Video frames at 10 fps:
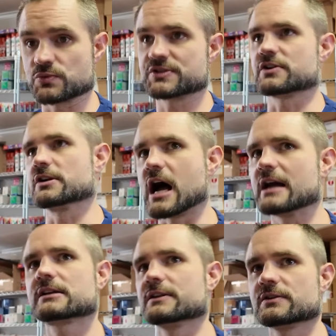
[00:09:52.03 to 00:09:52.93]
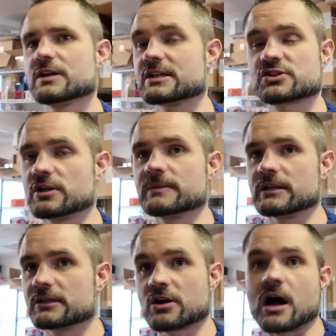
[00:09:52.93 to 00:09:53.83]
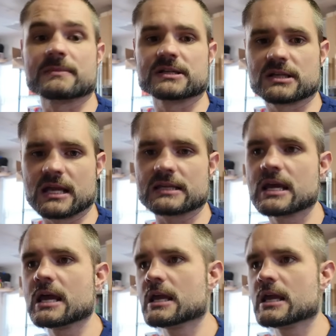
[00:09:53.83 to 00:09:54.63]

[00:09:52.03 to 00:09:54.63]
which they're not, because they're extremely common to get